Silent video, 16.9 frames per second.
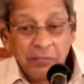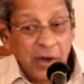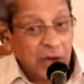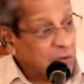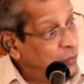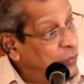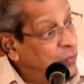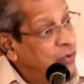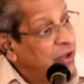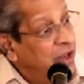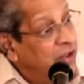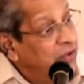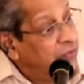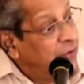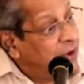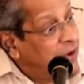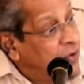But
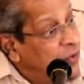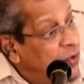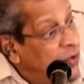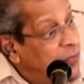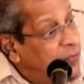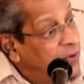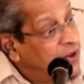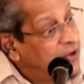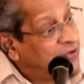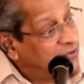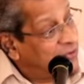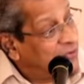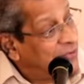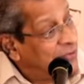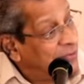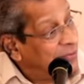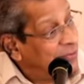Ooty is a very cold place.